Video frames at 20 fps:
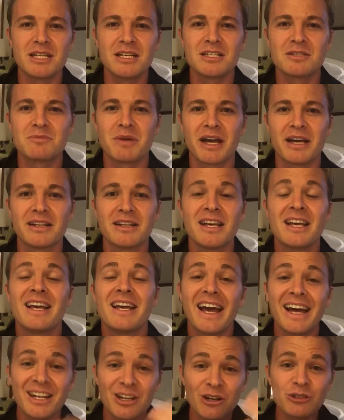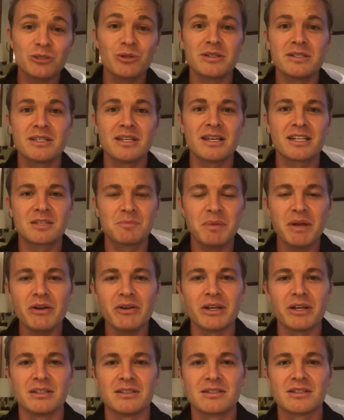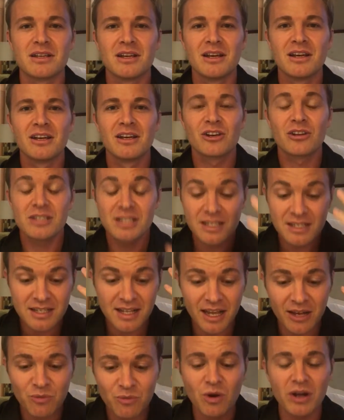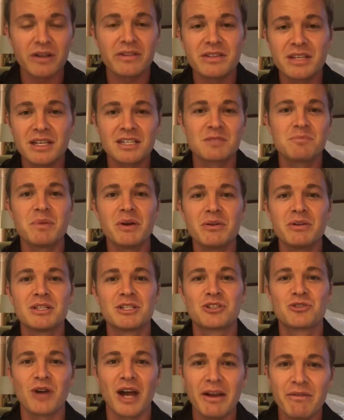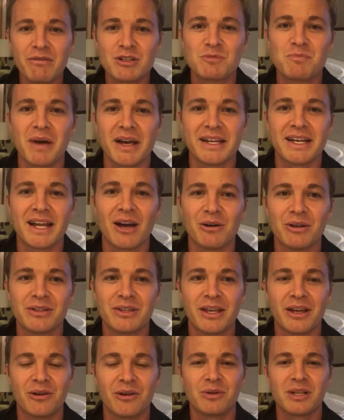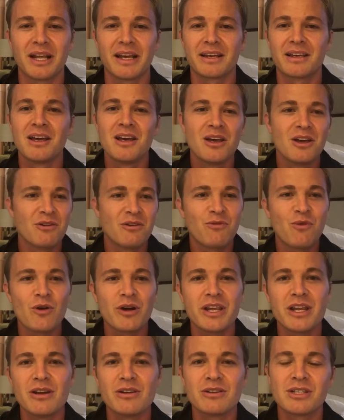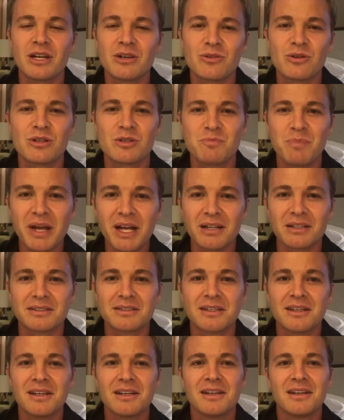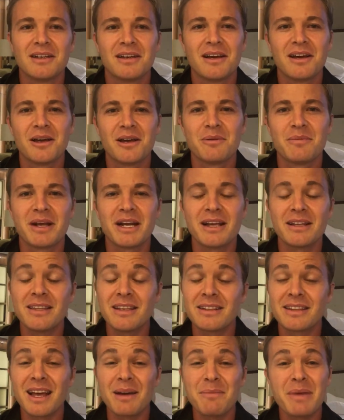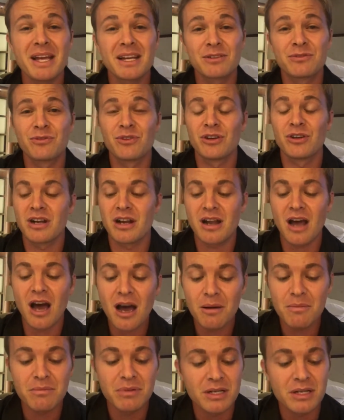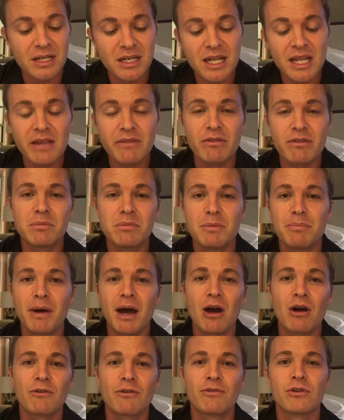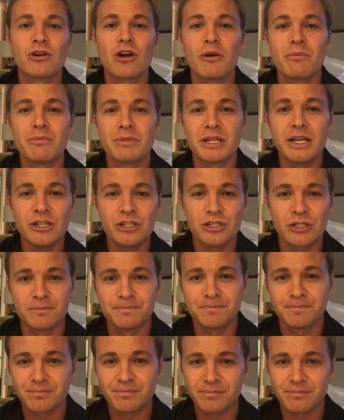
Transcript: his mind, and he also has the experience, because he's like one of the experienced drivers by now out there with like 4 years under his belt. And I think that makes for an unbelievably powerful combination,